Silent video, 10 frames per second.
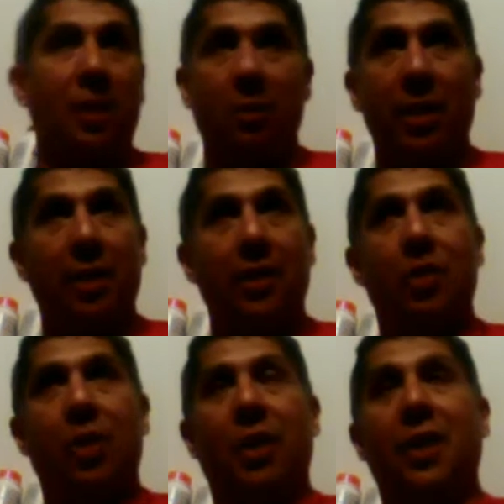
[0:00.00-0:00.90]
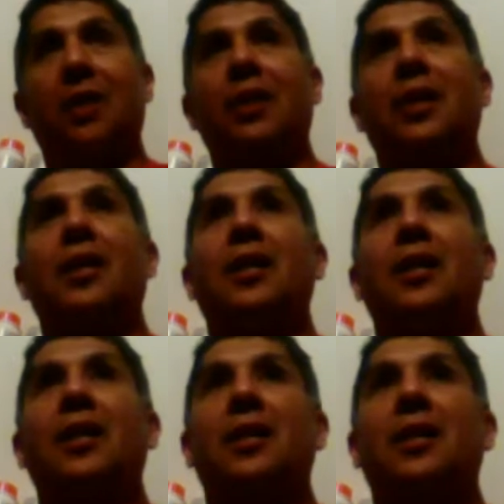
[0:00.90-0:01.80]
me eating the chicken.
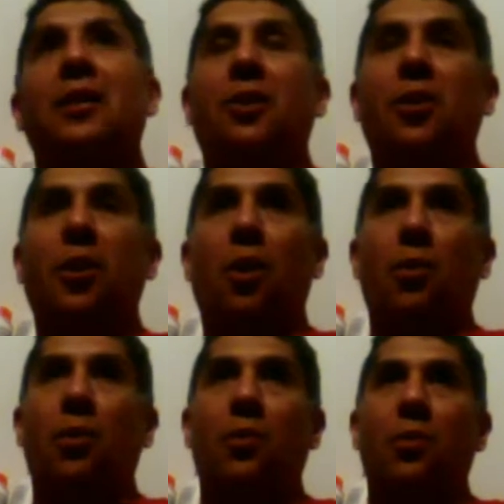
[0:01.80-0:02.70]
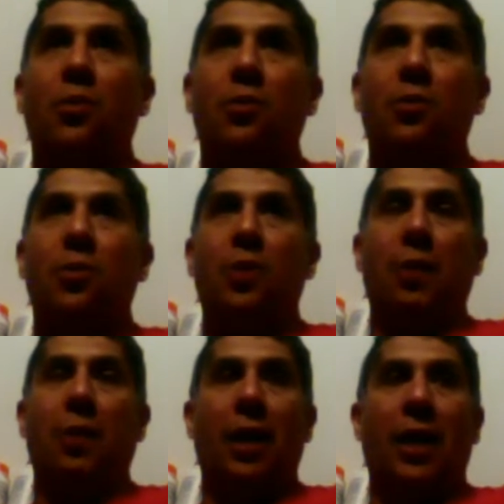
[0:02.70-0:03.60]
You don't.
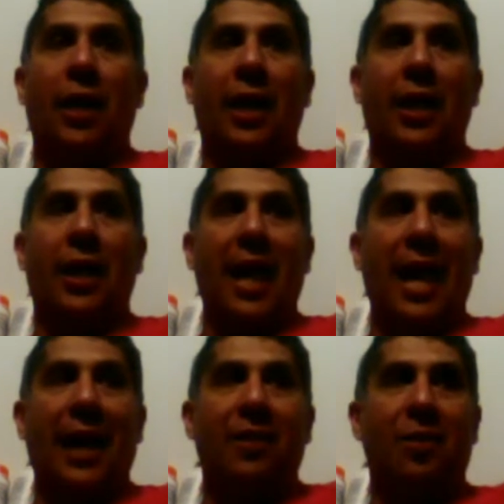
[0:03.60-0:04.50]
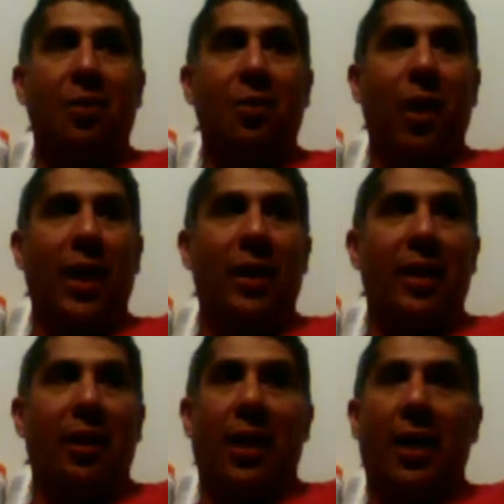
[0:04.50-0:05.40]
I act a certain way.
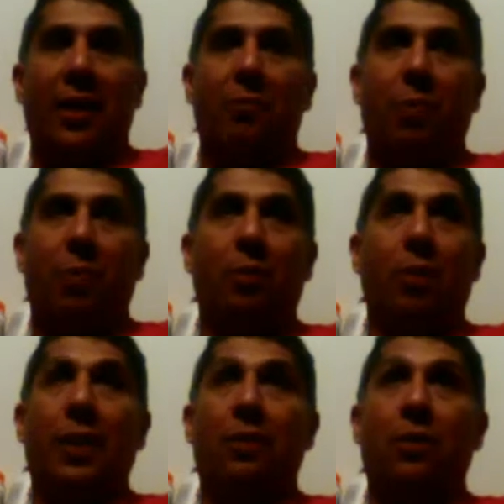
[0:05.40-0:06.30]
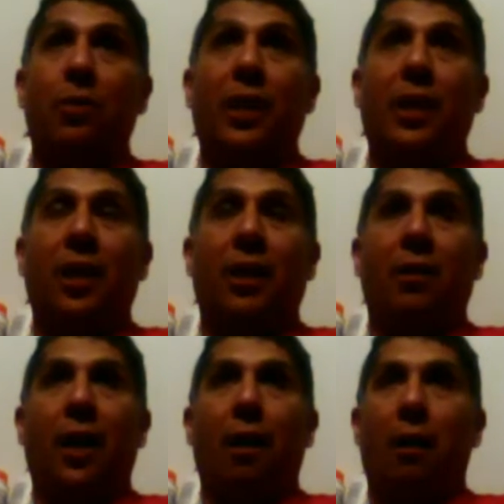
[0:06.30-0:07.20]
Most people at 3 o'clock are
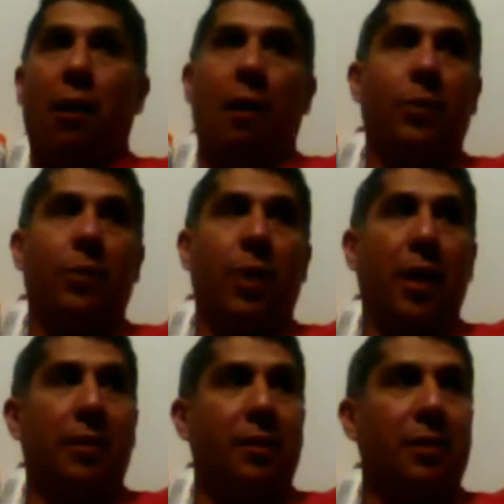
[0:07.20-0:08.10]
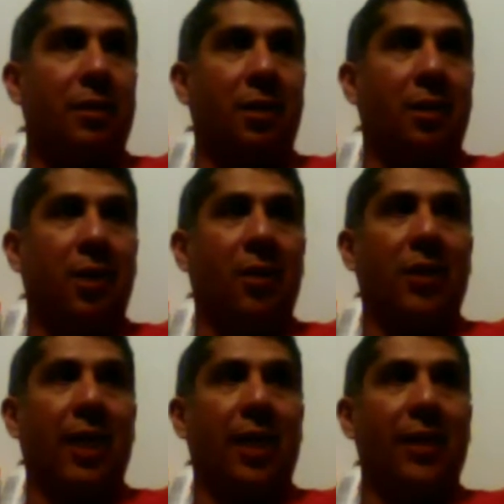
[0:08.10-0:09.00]
like, I'm done,
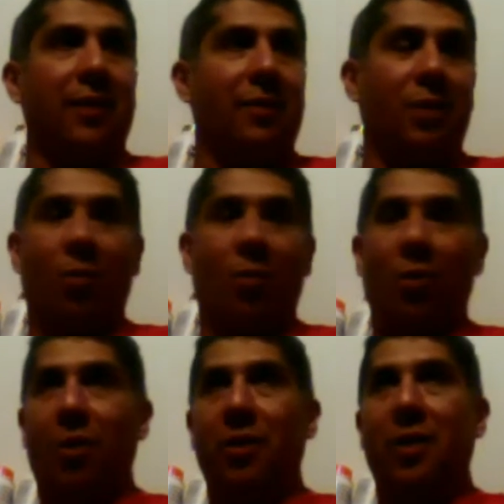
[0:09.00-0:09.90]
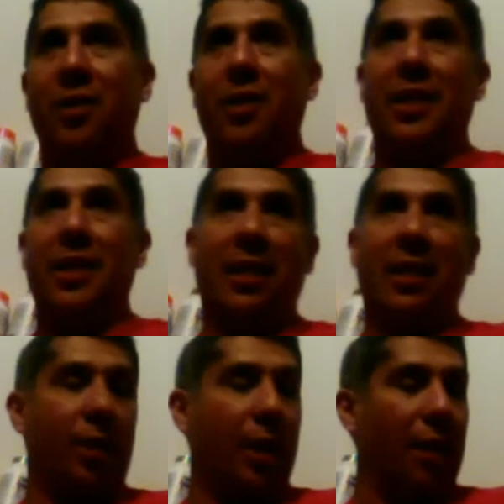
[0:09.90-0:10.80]
dead to the world, and then they
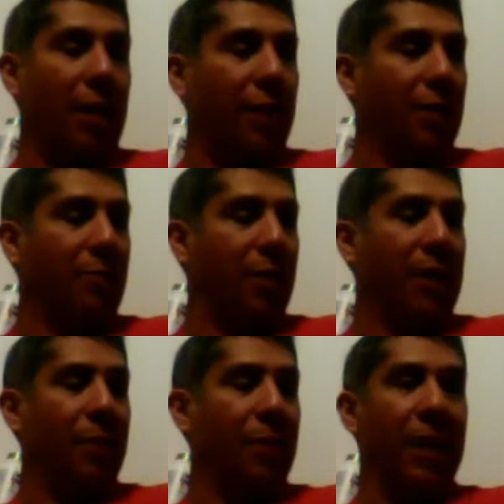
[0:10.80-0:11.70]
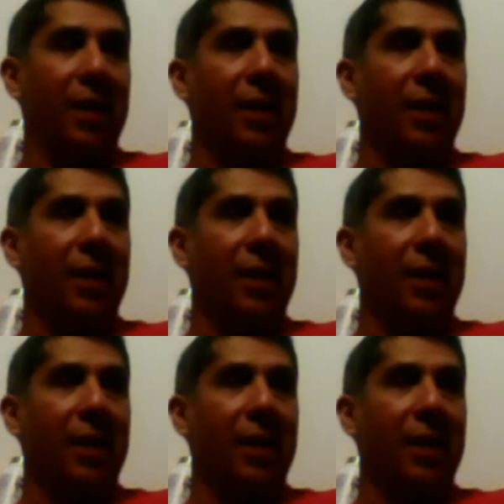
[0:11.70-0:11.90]
have their coffee and they're back up again.